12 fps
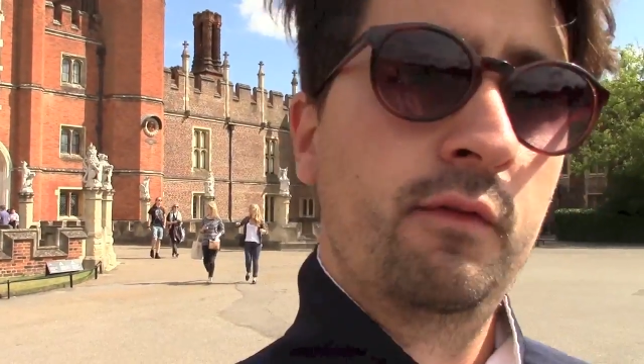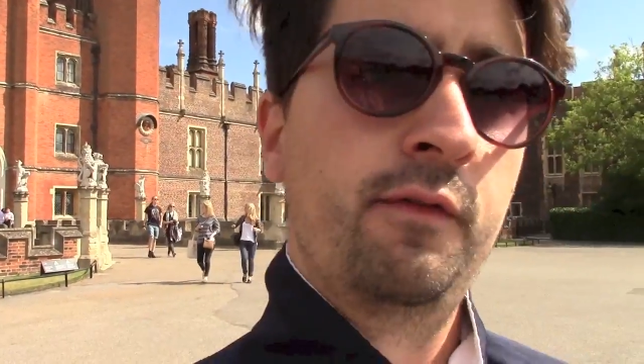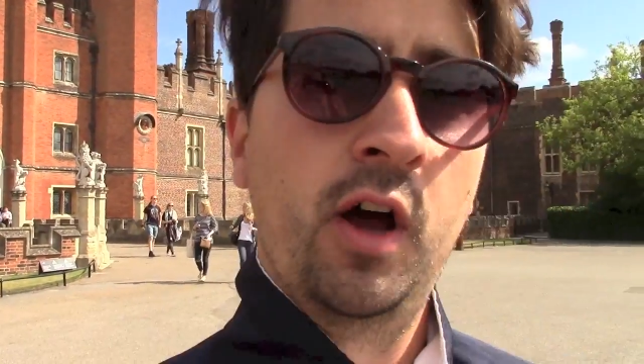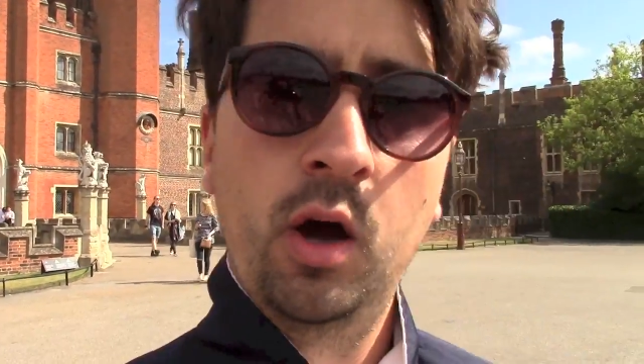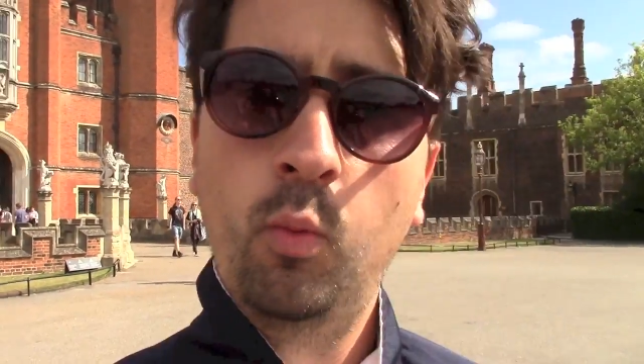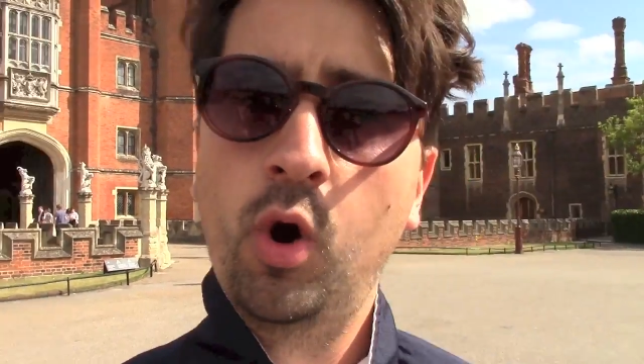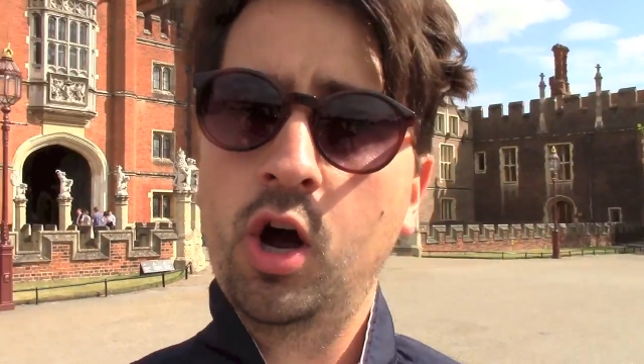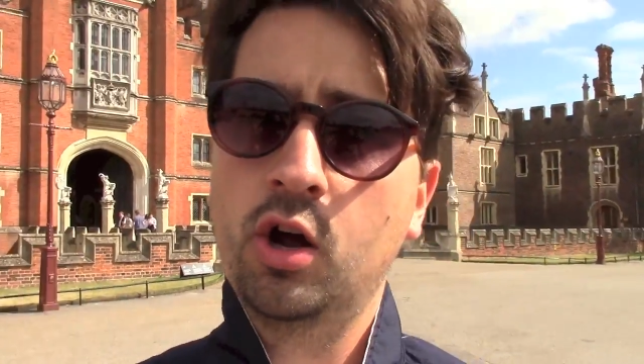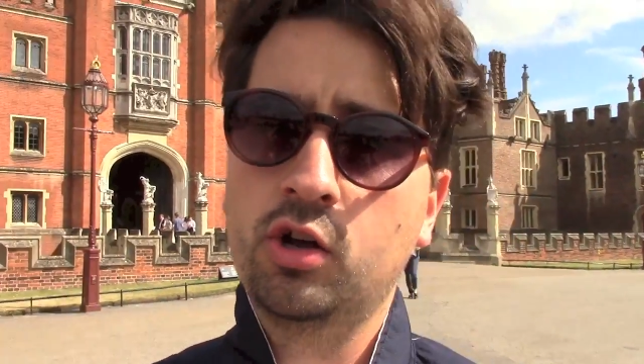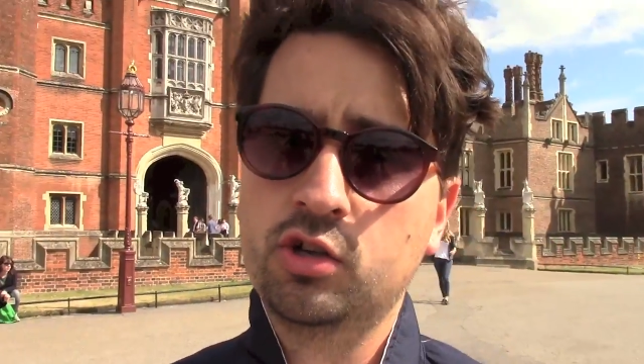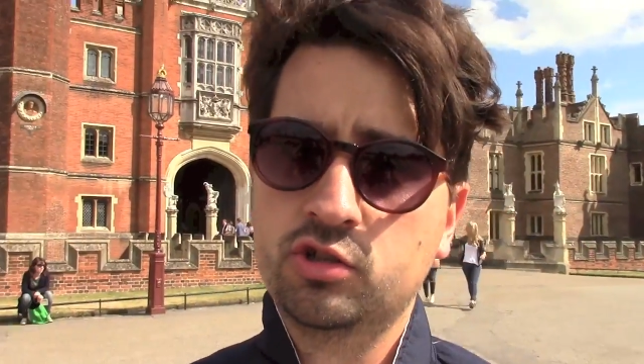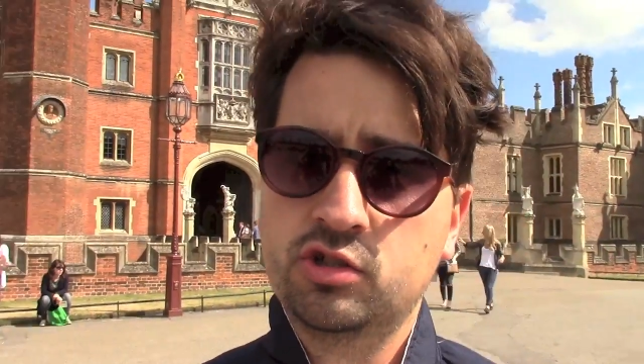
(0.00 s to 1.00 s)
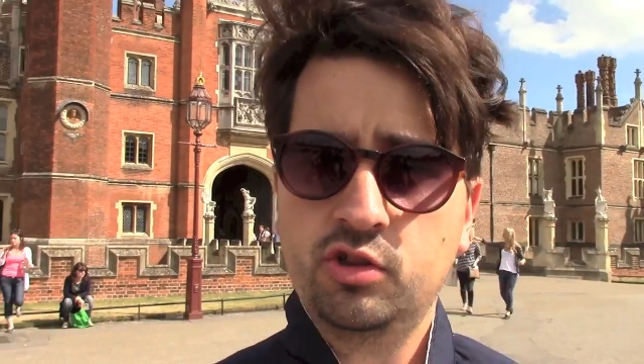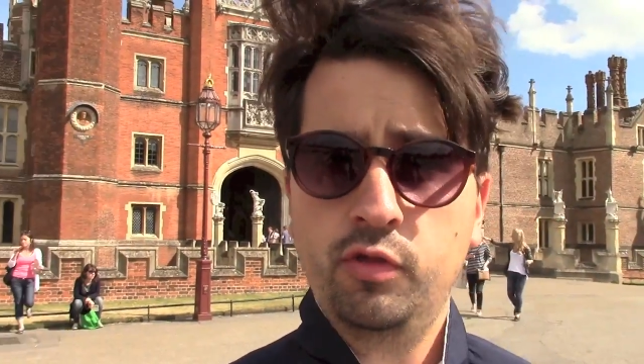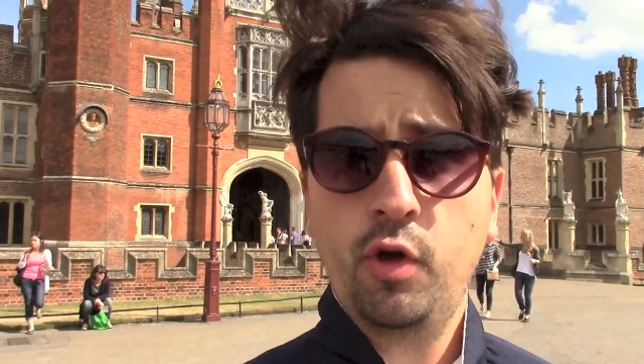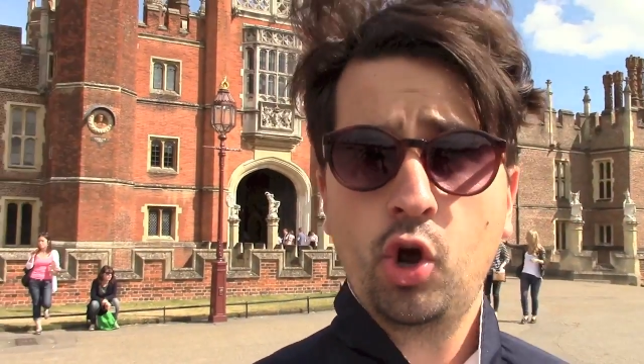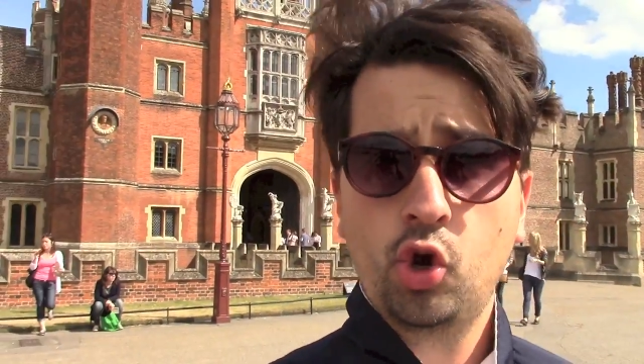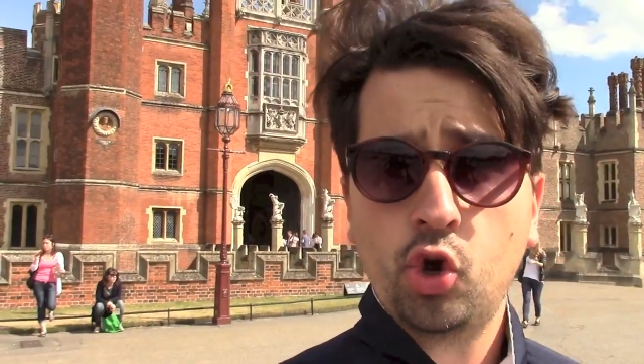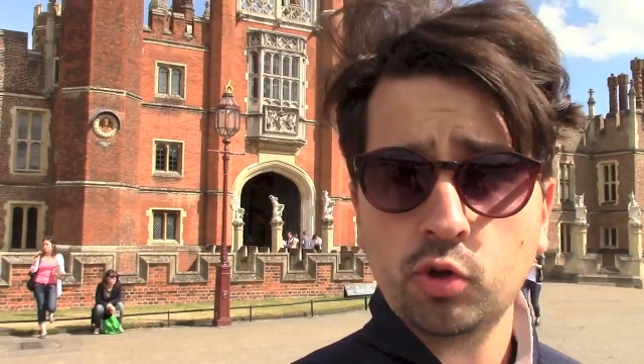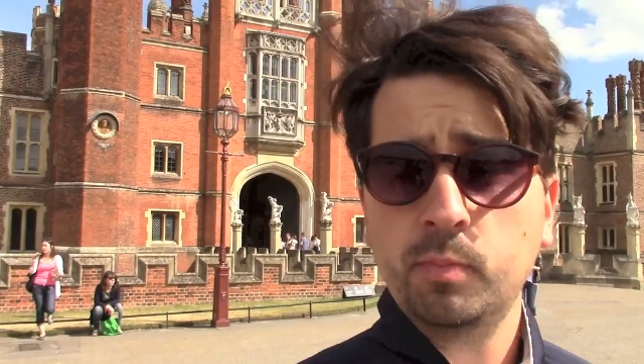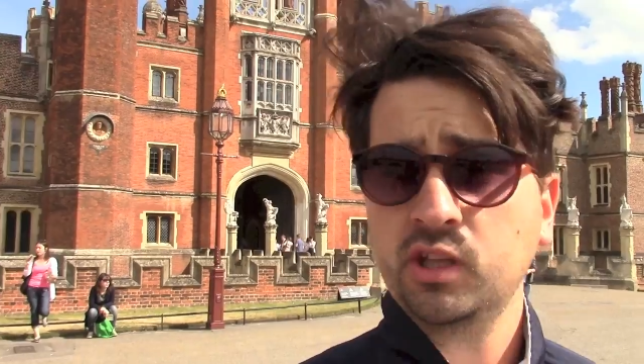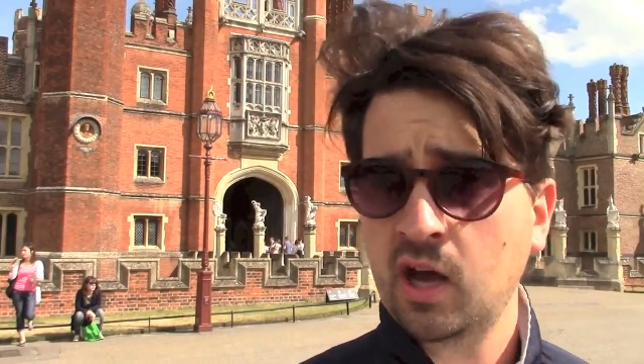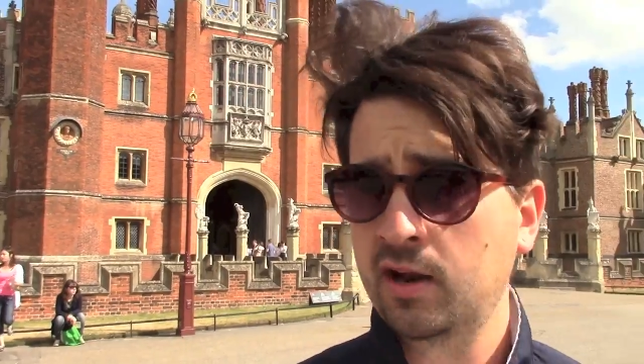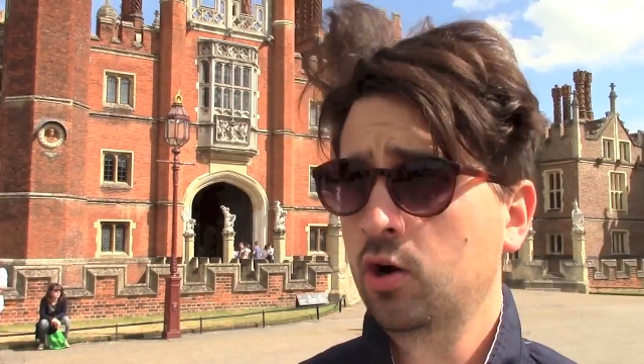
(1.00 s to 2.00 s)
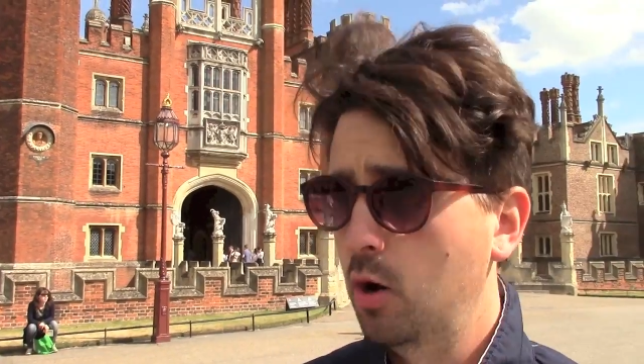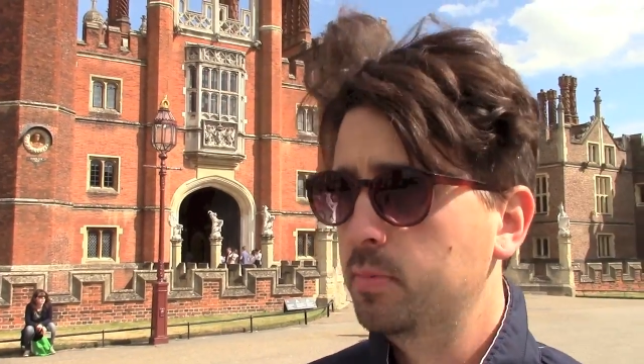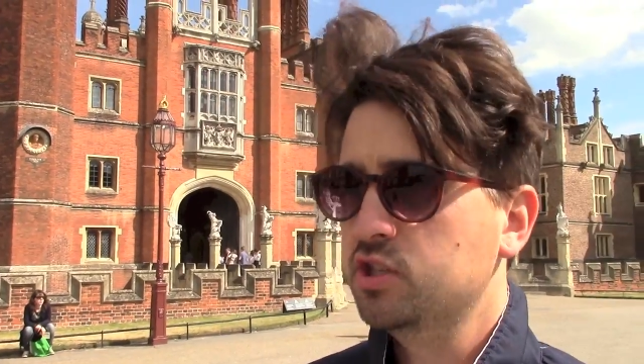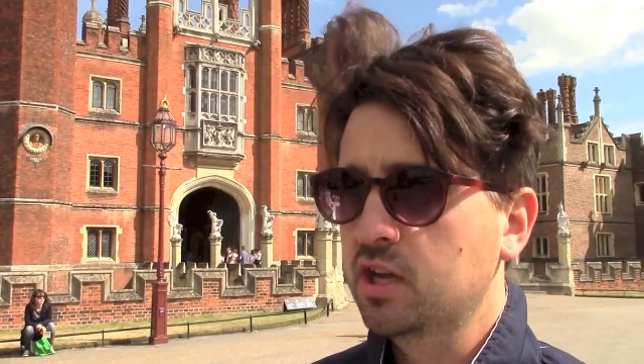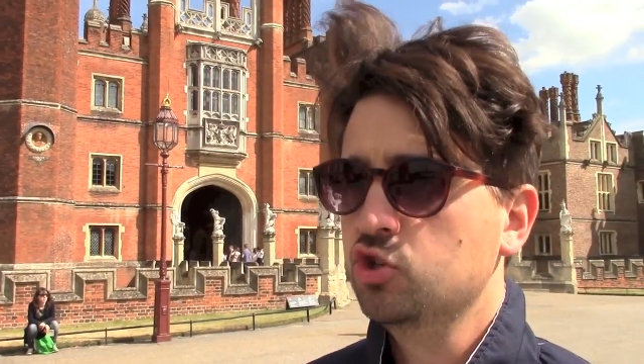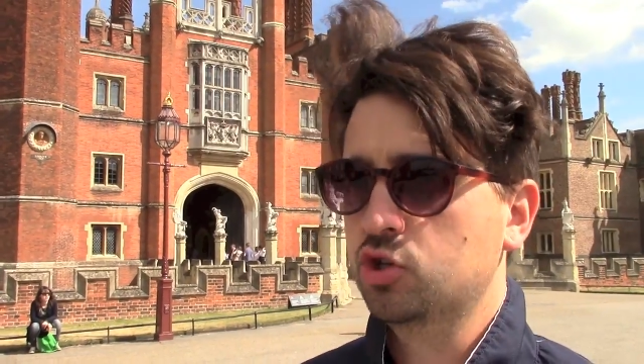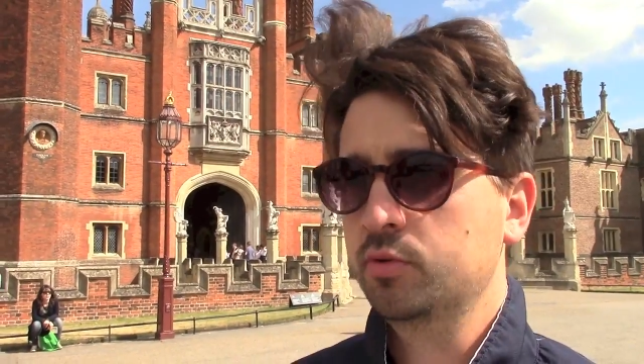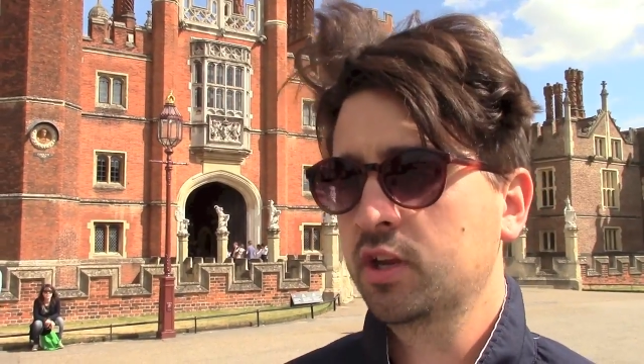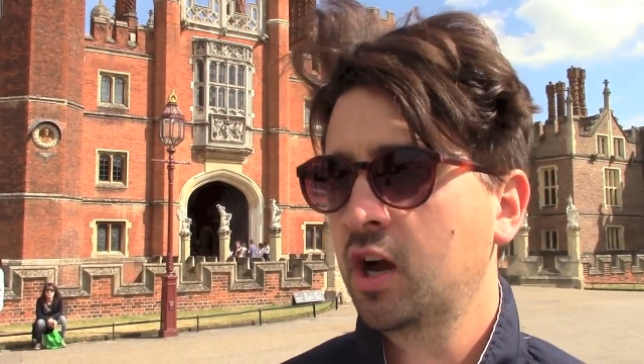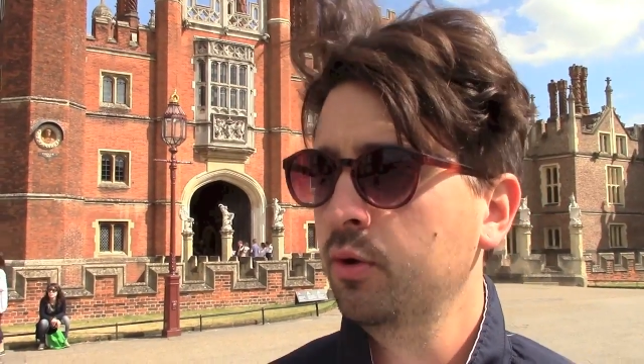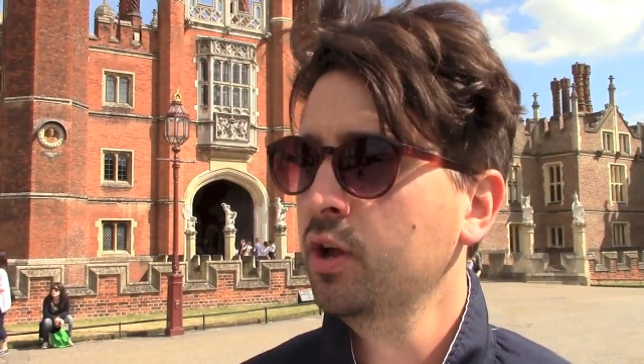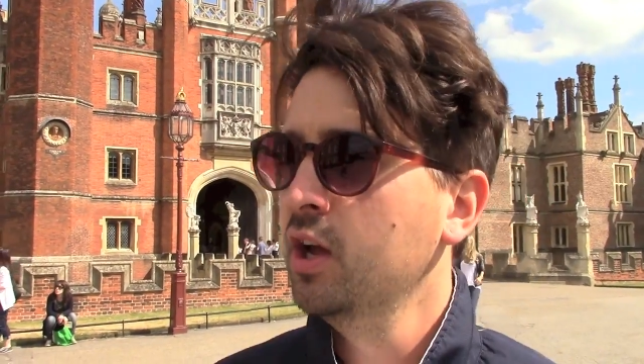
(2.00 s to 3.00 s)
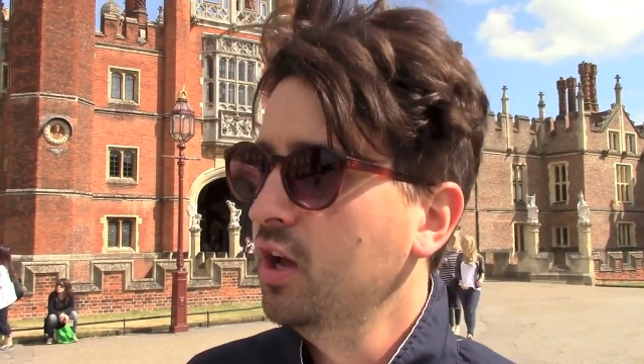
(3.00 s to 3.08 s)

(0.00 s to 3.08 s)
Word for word: of uh, work that could be done, a lot of potential, you know.